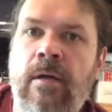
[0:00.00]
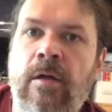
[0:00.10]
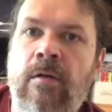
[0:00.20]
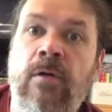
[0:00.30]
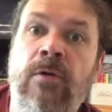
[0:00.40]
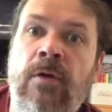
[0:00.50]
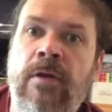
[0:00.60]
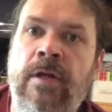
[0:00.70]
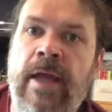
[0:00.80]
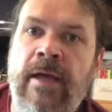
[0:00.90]
a clue to
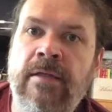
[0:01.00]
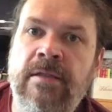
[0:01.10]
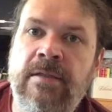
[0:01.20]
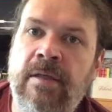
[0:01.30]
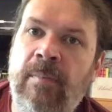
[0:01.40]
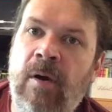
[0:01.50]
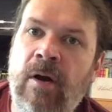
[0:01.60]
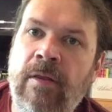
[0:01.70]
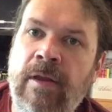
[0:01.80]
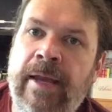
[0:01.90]
the next
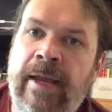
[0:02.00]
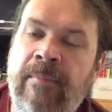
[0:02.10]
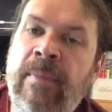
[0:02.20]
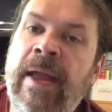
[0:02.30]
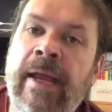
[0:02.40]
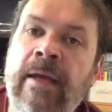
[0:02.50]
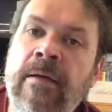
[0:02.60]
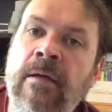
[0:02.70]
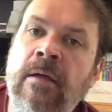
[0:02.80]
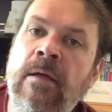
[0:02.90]
part of the campaign.
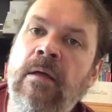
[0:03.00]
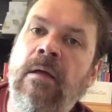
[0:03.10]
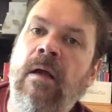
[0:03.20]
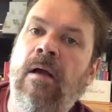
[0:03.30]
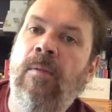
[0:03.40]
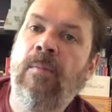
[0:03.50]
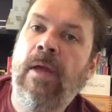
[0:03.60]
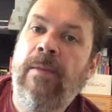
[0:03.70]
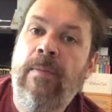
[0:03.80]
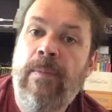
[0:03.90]

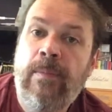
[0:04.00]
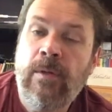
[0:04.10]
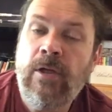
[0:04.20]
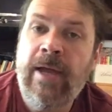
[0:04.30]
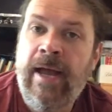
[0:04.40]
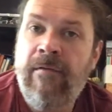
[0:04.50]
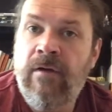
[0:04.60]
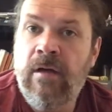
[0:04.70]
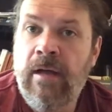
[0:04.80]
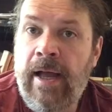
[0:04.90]
And you have
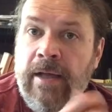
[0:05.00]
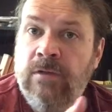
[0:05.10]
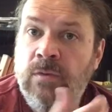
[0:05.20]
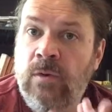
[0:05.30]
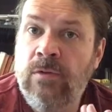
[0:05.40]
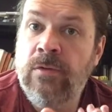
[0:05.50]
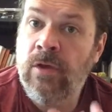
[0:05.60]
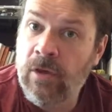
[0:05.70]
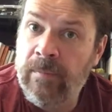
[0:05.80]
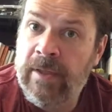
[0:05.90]
an actual
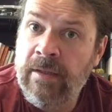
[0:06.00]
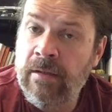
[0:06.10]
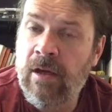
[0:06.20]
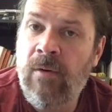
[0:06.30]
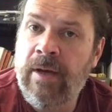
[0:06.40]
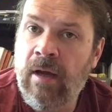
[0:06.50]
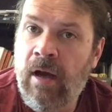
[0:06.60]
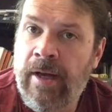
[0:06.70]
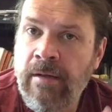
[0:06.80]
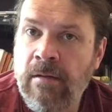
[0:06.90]
tournament going
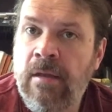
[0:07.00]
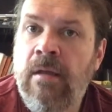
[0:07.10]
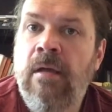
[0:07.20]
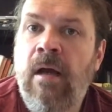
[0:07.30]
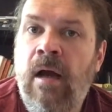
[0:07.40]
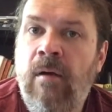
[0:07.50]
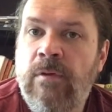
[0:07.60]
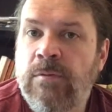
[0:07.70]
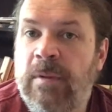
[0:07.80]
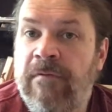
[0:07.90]
on,
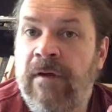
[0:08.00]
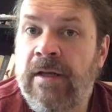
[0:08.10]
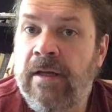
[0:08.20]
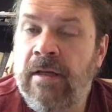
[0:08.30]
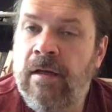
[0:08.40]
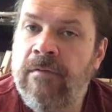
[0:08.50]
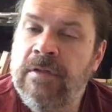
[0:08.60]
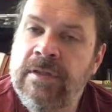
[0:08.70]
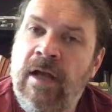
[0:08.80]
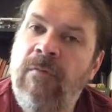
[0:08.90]
which would be fun in and of
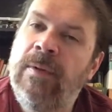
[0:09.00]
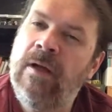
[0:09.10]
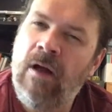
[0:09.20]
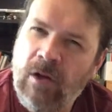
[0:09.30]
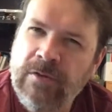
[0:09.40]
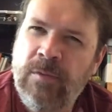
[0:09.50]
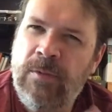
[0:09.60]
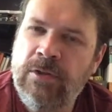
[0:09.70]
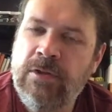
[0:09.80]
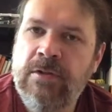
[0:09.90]
itself, but it also
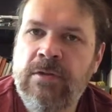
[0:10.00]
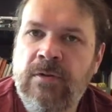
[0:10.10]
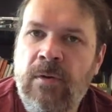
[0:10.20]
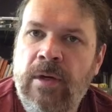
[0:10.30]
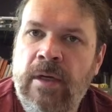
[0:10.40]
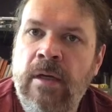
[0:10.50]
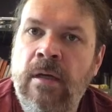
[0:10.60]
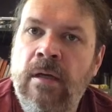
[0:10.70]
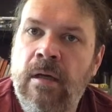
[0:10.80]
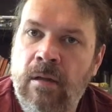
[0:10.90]
pushes the story
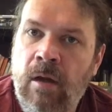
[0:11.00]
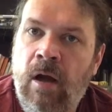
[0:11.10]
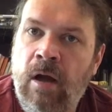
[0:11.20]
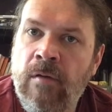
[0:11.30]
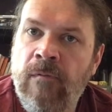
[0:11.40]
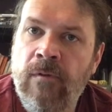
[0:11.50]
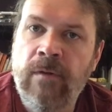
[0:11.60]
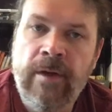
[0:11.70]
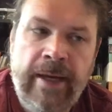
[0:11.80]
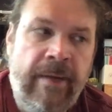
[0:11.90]
along for
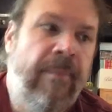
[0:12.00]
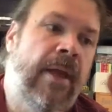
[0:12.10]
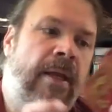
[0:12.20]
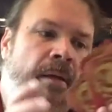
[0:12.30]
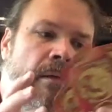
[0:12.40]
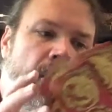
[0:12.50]
the campaign.